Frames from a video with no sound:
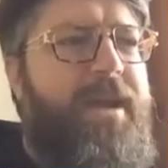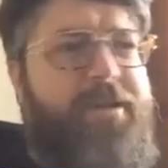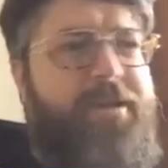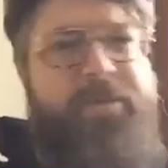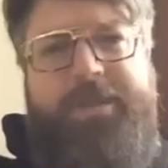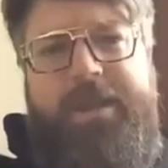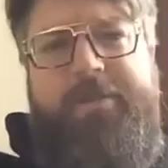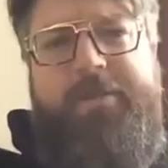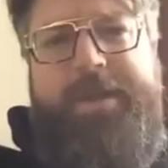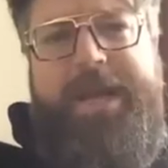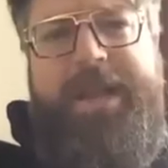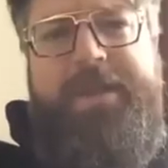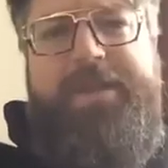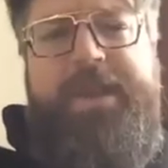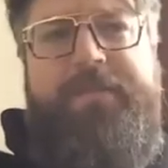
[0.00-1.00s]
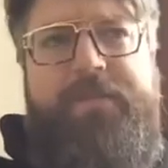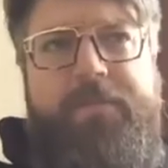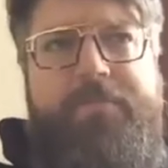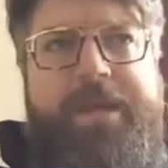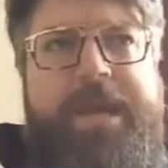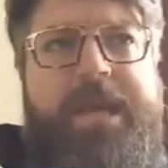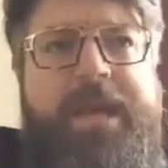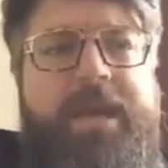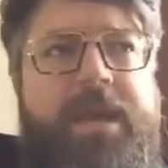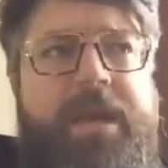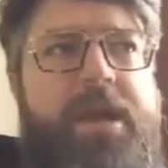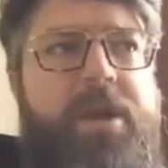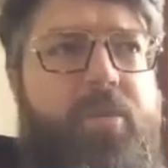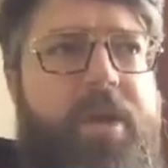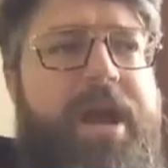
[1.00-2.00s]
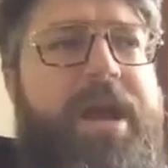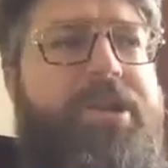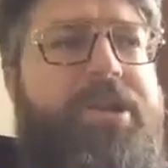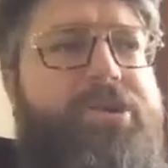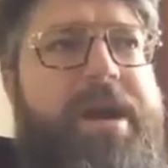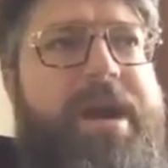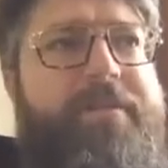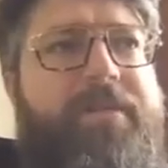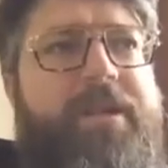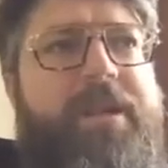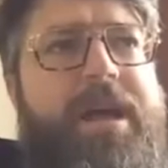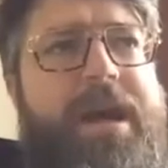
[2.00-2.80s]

so a little bit. I think for me, when I travel,